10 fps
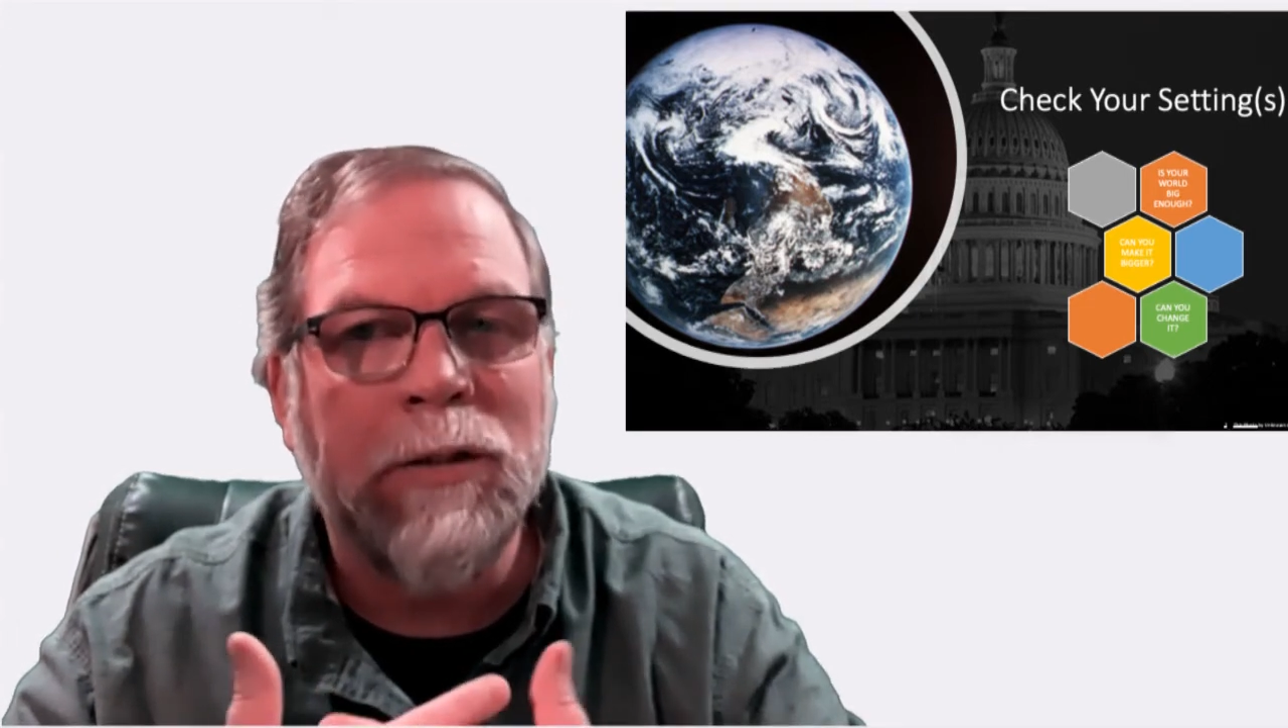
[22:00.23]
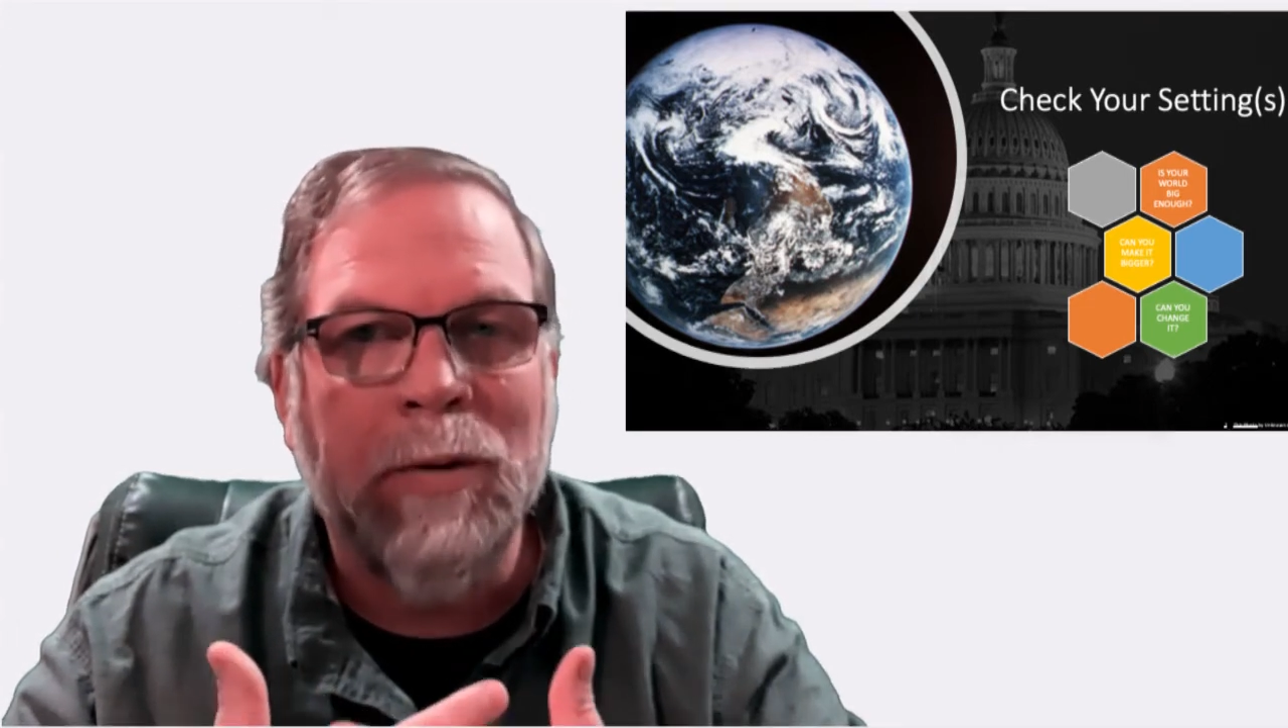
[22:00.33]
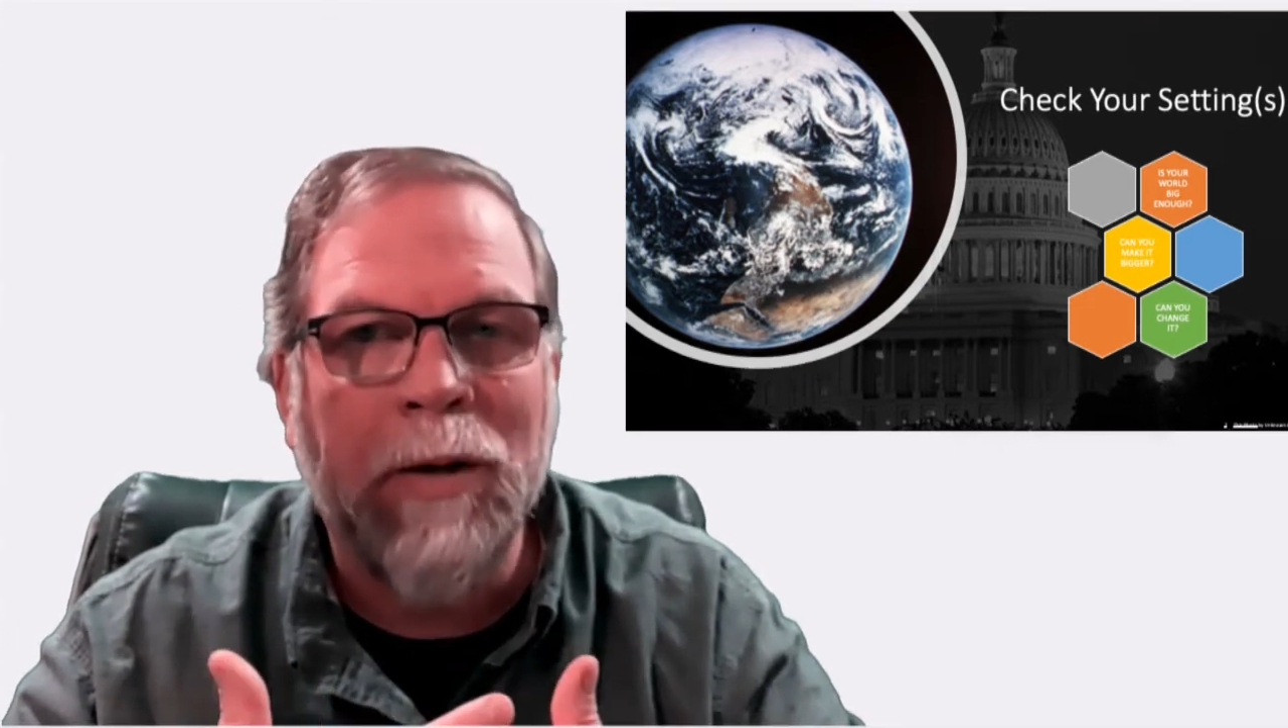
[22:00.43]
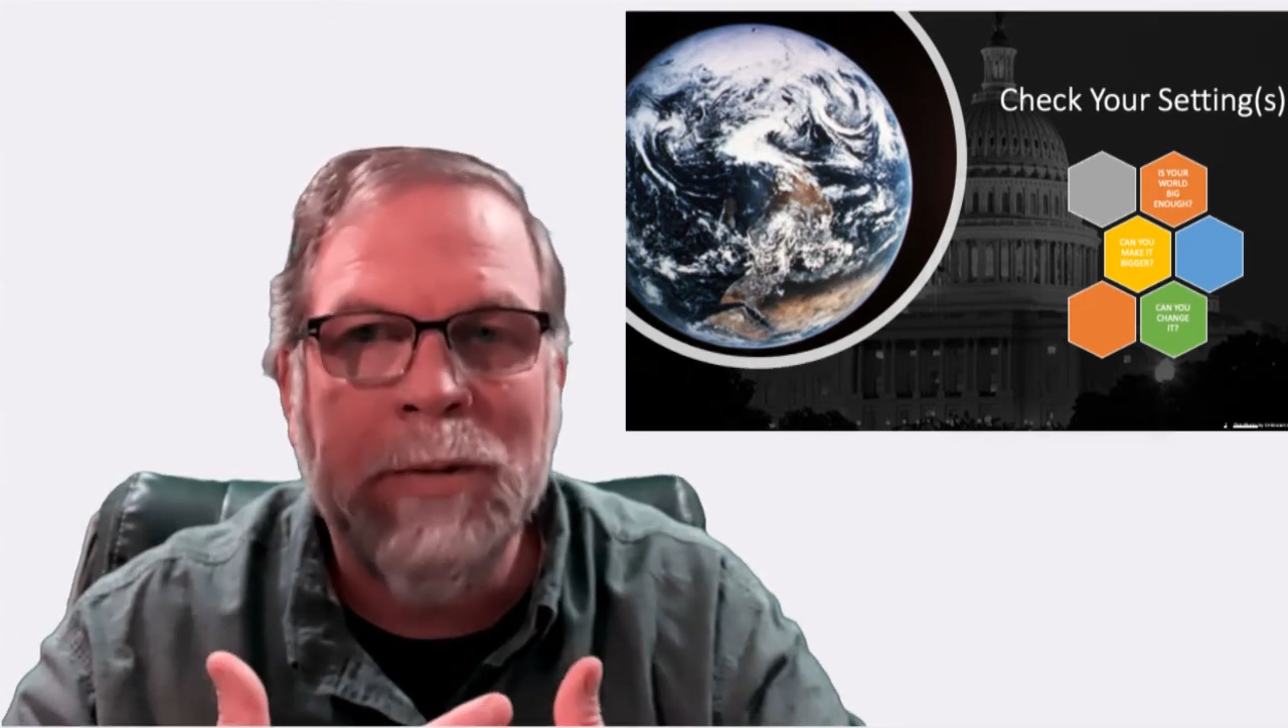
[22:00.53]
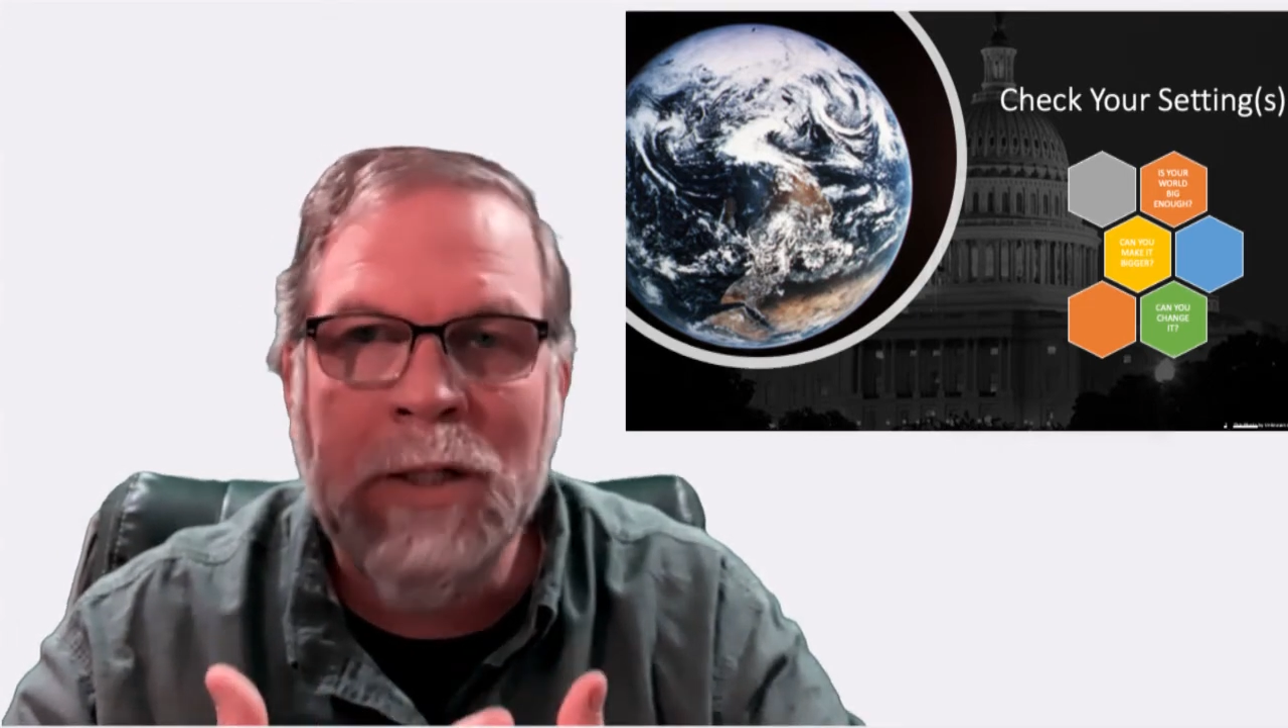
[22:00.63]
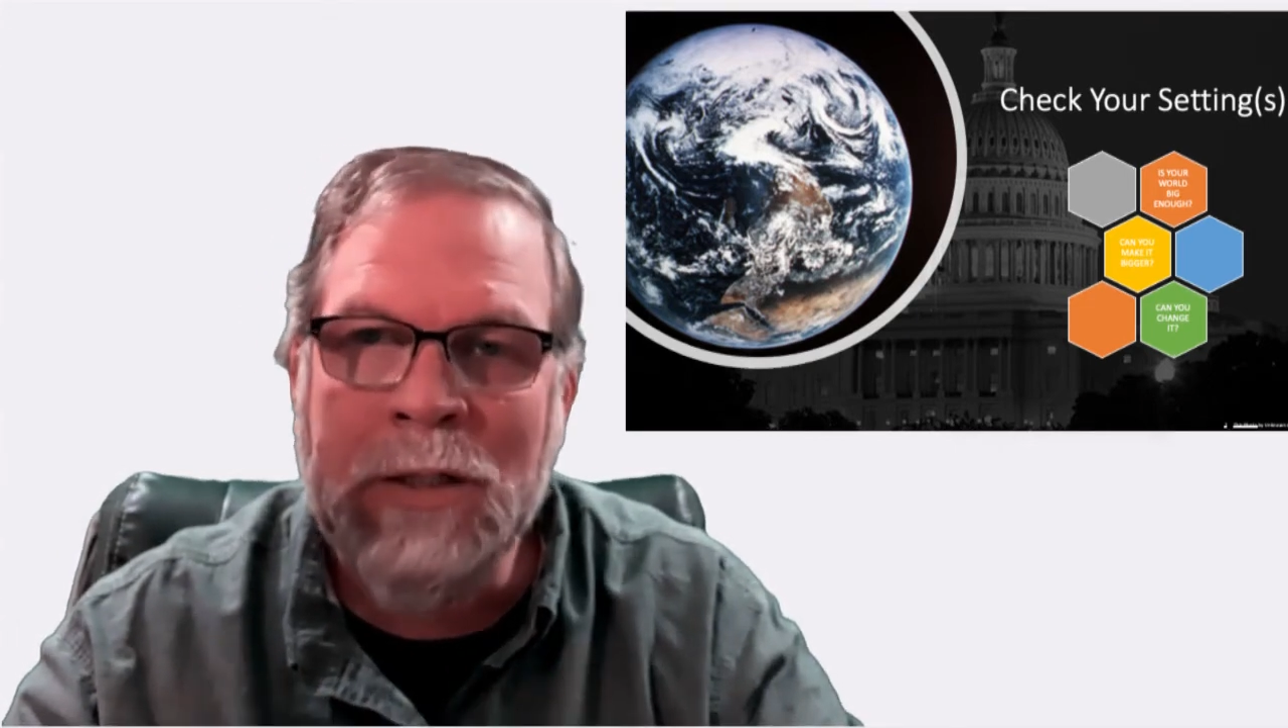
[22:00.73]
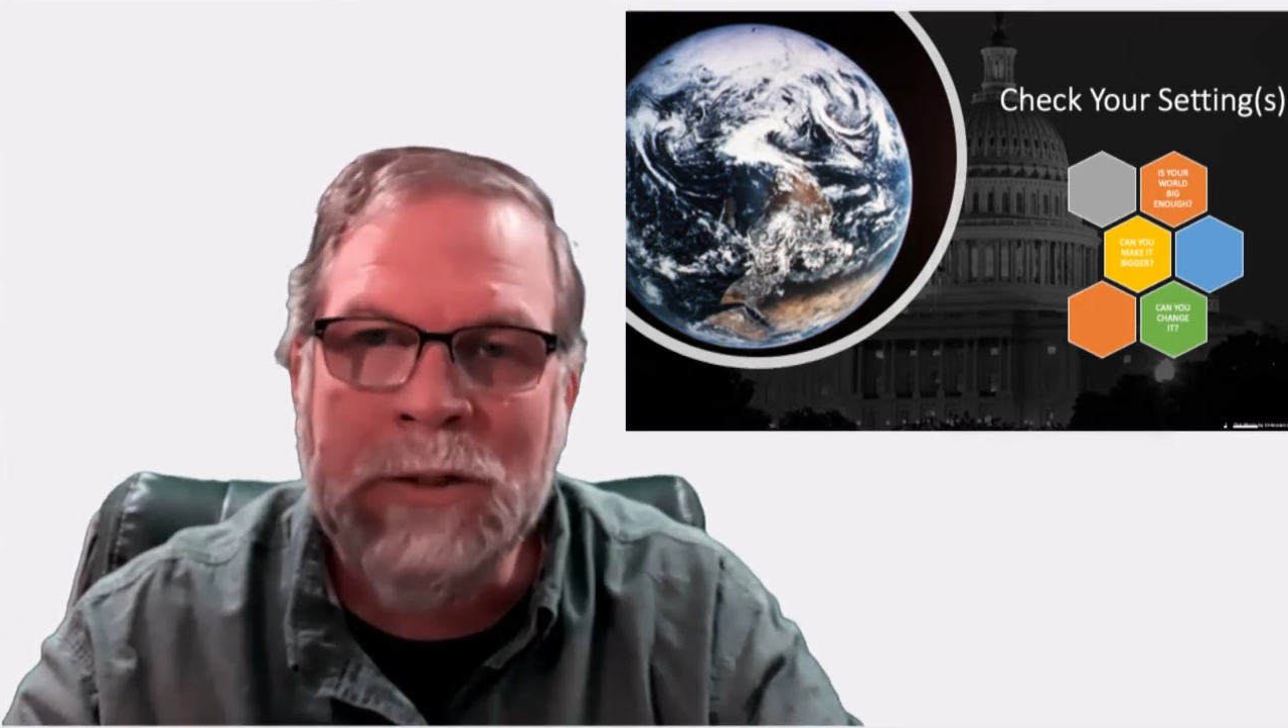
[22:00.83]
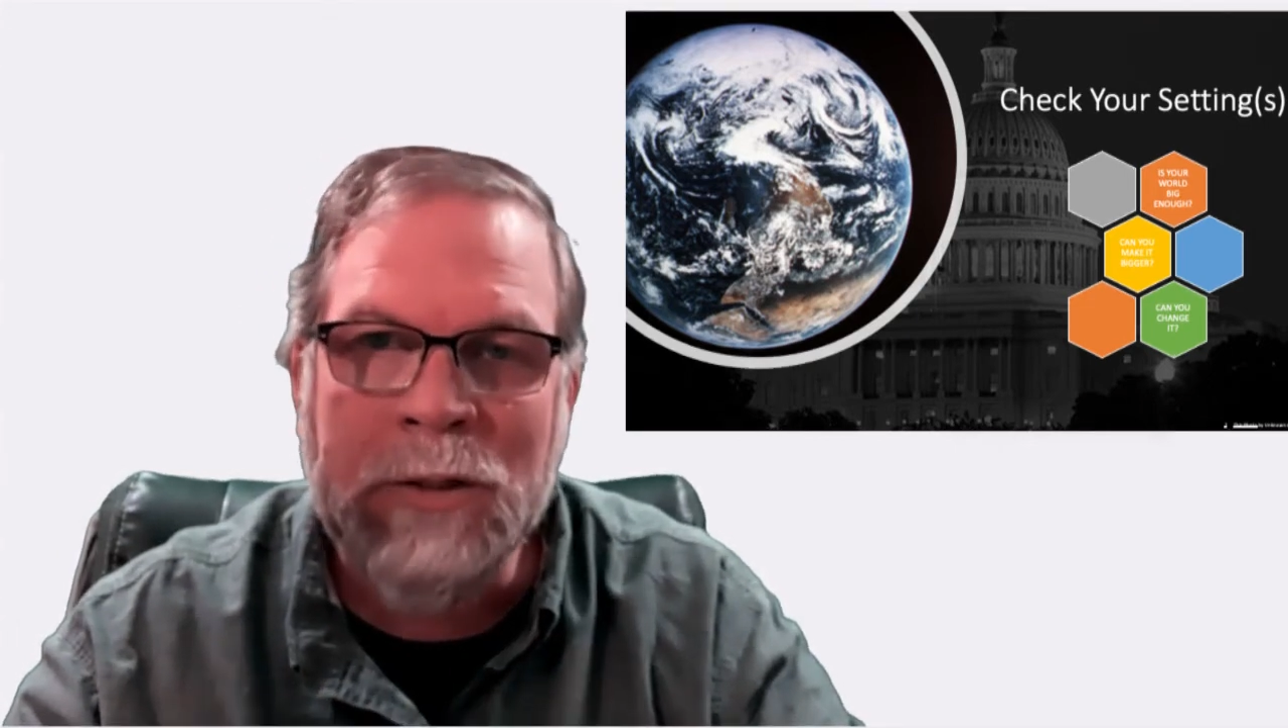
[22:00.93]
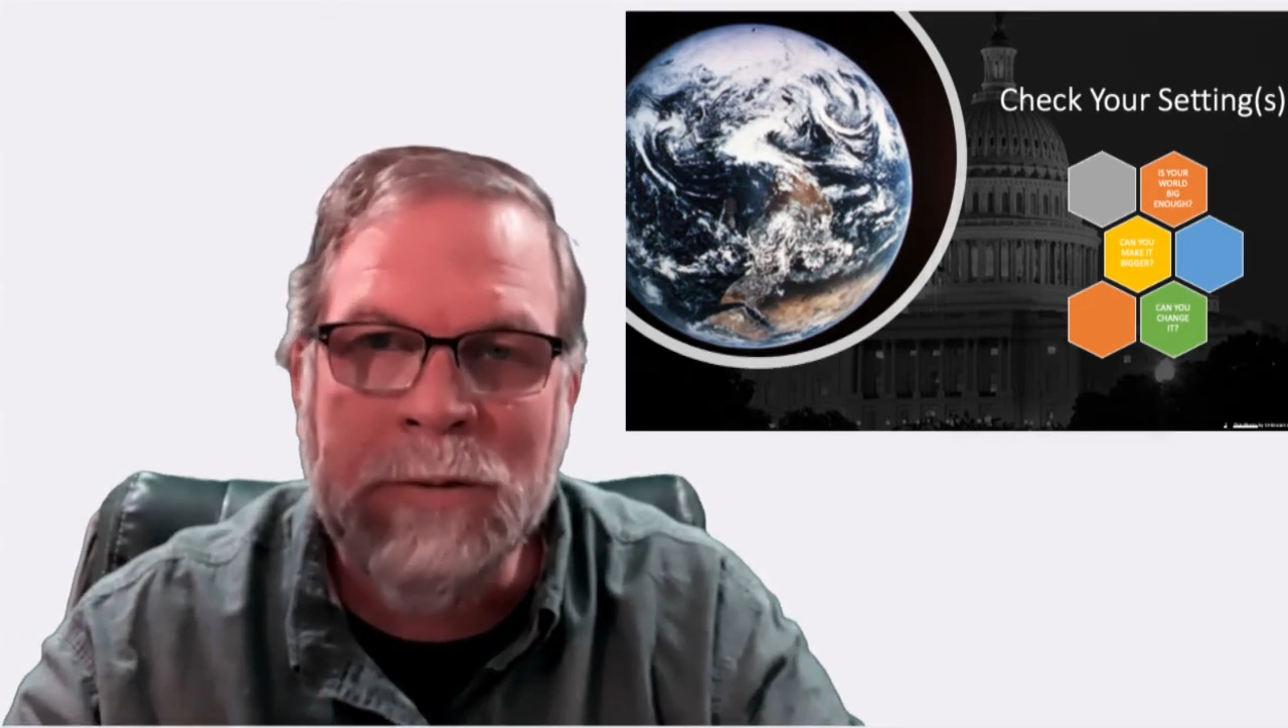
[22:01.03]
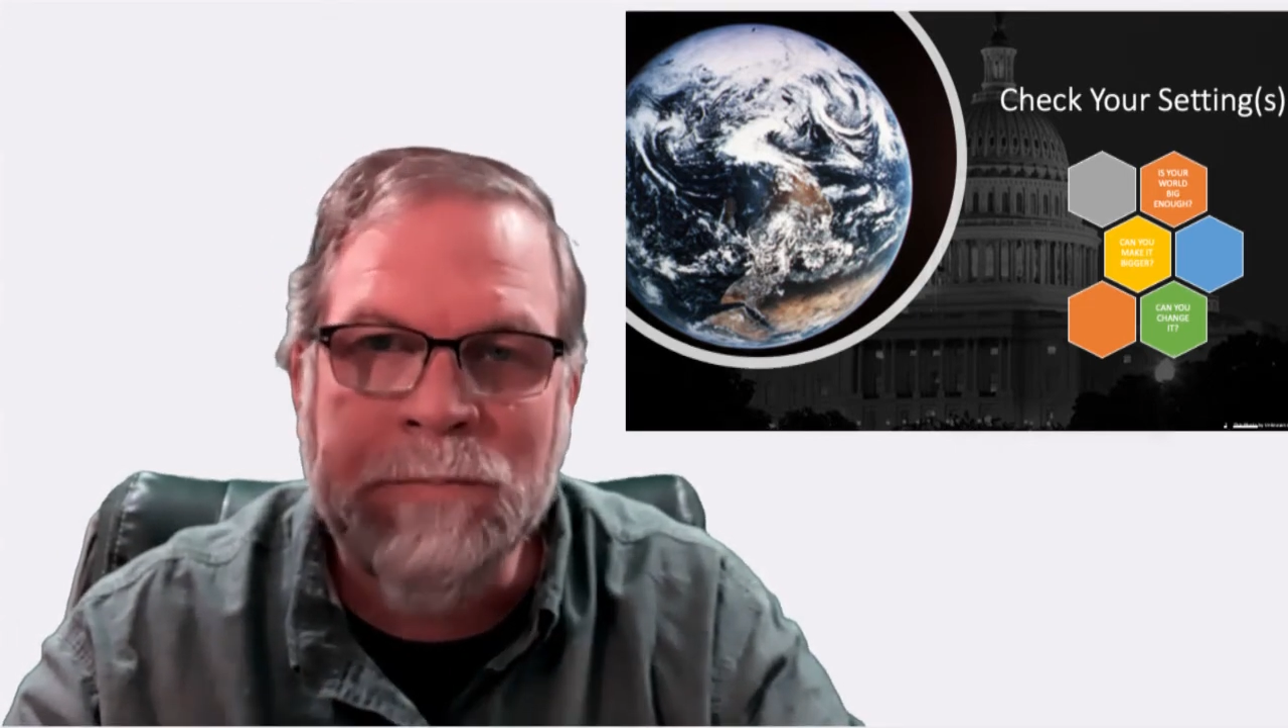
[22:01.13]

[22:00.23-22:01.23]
population.